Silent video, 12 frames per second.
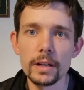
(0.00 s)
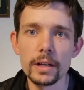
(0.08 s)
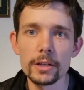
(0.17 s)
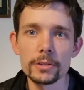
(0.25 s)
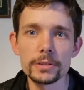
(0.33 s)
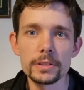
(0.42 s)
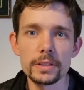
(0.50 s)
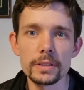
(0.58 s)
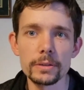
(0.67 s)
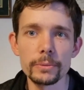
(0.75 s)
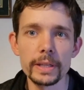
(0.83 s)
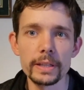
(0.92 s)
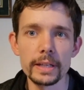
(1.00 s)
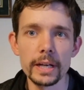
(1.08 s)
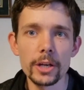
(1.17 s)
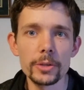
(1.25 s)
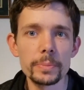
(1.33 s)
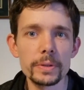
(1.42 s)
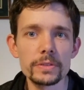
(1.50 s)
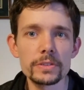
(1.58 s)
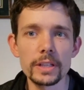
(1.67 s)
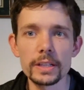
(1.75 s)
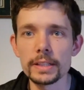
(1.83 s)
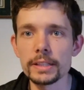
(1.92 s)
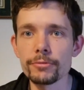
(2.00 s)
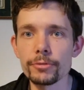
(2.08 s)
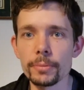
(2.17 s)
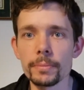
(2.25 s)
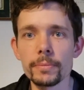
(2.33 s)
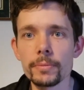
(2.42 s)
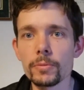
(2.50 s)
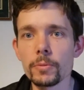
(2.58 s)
alter the way that it opens. Certainly from